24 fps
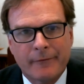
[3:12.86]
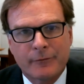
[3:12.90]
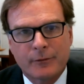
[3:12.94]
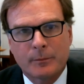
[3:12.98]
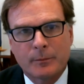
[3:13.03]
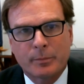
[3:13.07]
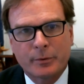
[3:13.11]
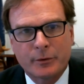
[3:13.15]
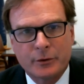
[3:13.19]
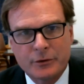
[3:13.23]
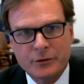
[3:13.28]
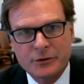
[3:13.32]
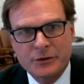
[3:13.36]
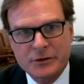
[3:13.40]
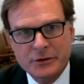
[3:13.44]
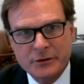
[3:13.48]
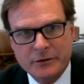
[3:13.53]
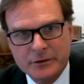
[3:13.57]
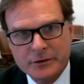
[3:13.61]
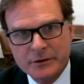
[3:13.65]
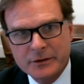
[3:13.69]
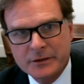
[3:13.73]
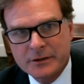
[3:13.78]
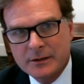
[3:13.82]
for
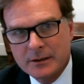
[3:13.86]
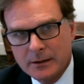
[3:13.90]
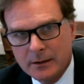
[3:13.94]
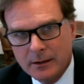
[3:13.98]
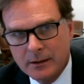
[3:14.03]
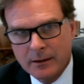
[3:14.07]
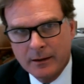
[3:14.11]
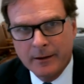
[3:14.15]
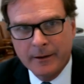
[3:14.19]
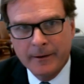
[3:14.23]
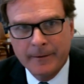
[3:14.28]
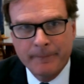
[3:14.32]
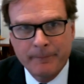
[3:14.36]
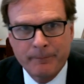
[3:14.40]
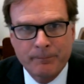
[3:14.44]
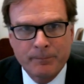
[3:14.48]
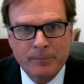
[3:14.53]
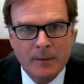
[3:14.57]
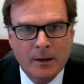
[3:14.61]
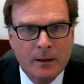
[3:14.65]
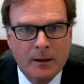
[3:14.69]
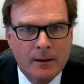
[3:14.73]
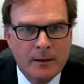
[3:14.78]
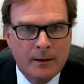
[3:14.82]
producers.
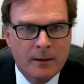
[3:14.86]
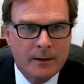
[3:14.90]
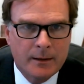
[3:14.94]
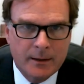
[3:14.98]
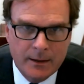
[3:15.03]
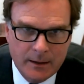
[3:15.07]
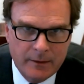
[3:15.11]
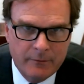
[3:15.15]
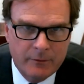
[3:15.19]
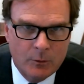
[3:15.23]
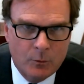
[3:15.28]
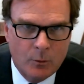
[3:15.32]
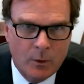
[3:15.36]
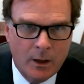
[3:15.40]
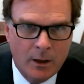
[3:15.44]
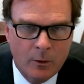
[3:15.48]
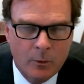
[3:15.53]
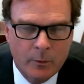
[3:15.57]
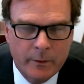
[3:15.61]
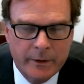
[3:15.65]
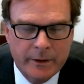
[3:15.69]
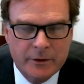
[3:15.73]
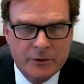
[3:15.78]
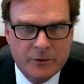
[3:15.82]
Even
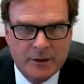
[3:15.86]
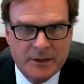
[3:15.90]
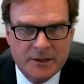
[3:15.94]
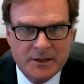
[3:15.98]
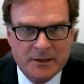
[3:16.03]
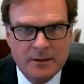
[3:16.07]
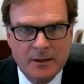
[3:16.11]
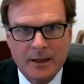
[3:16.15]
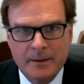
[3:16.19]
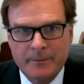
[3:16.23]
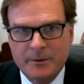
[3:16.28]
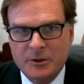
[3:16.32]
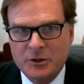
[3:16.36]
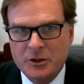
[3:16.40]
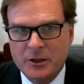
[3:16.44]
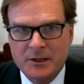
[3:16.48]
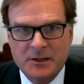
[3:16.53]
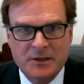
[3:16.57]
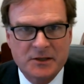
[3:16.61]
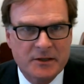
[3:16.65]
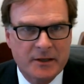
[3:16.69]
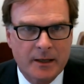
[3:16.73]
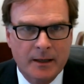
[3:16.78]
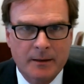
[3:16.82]
while we address climate
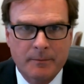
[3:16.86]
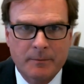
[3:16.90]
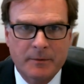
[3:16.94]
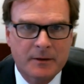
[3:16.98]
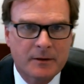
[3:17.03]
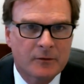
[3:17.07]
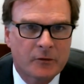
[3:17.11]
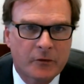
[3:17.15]
change, same